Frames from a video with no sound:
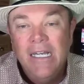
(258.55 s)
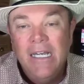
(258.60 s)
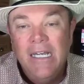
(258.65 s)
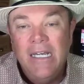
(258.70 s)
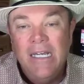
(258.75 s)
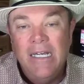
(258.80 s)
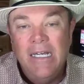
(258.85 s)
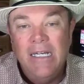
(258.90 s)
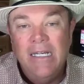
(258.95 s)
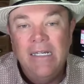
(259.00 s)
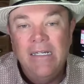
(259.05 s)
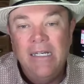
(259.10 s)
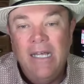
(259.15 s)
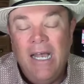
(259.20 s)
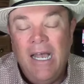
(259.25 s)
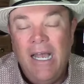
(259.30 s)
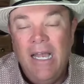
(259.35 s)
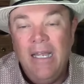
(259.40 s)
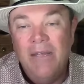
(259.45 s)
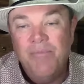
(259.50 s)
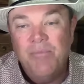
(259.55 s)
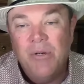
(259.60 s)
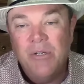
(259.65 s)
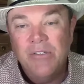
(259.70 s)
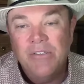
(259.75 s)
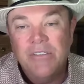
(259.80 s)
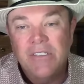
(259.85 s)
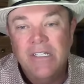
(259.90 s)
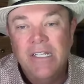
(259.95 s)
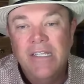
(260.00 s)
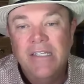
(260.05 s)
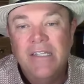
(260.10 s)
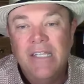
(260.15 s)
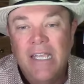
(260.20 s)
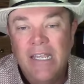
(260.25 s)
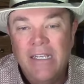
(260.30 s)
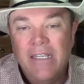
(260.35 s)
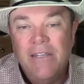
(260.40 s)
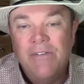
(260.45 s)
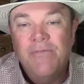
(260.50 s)
I personally
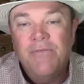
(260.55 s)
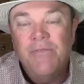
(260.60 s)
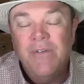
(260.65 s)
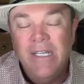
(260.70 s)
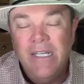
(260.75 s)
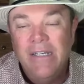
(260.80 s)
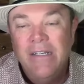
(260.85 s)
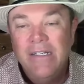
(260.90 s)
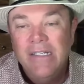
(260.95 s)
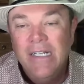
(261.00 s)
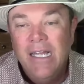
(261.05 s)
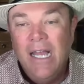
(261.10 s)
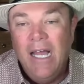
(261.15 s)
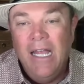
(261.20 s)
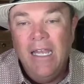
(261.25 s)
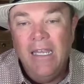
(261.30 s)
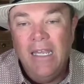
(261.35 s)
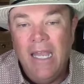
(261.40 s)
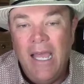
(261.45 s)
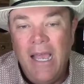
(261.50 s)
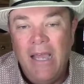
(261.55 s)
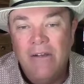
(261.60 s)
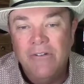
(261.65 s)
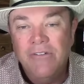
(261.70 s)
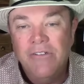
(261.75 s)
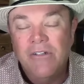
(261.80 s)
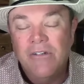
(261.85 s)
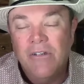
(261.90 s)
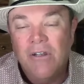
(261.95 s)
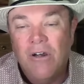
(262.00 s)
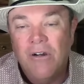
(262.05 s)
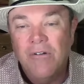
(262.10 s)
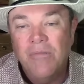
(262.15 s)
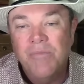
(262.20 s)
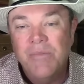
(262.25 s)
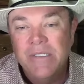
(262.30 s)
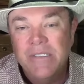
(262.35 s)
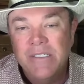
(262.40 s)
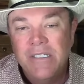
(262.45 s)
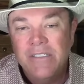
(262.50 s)
think if we allowed your long
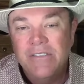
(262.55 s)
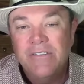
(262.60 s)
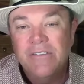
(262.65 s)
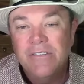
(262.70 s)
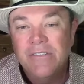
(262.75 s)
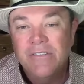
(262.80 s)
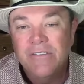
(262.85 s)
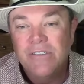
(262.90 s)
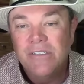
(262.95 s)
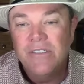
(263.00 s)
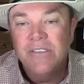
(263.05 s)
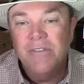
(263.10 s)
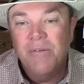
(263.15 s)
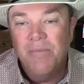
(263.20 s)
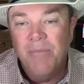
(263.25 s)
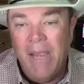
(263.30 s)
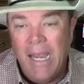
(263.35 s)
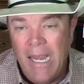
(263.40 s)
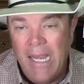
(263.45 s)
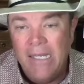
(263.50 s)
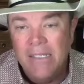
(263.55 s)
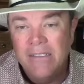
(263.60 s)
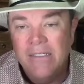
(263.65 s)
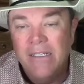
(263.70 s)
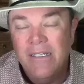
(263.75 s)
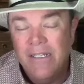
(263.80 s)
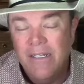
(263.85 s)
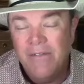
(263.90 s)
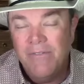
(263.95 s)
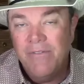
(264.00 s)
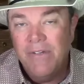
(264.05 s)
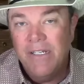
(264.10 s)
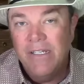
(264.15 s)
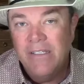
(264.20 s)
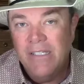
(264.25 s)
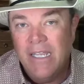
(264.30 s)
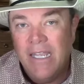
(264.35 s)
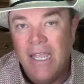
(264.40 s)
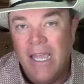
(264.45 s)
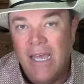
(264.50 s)
positions to demand delivery
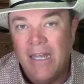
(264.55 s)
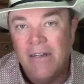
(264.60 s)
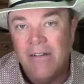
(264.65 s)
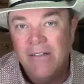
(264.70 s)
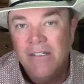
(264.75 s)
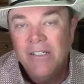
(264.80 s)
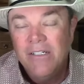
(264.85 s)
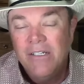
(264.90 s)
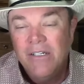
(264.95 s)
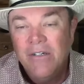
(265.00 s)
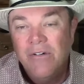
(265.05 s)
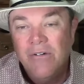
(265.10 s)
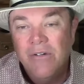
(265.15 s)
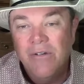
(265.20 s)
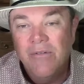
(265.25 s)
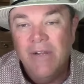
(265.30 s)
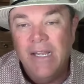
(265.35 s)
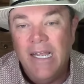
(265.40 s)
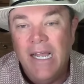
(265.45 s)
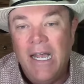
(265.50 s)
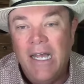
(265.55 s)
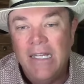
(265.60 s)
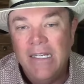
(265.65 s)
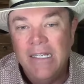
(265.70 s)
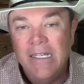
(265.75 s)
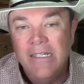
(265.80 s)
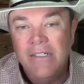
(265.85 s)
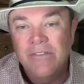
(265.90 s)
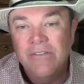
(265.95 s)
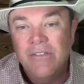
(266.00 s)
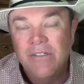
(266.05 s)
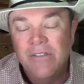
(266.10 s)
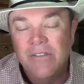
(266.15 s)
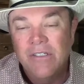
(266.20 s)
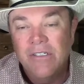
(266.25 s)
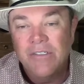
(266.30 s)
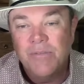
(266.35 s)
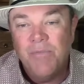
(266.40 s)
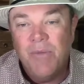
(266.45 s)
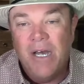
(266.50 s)
of the cattle when we got into
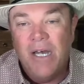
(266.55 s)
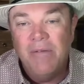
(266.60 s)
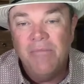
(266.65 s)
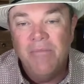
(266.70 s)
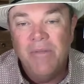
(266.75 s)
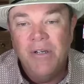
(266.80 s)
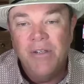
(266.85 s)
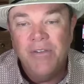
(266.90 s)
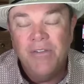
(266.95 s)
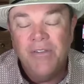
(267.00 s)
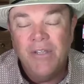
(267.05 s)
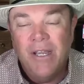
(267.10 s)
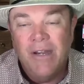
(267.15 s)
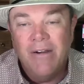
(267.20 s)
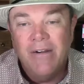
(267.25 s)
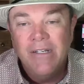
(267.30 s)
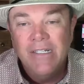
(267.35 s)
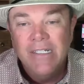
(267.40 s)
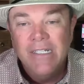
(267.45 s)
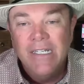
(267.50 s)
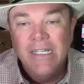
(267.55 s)
the spot month there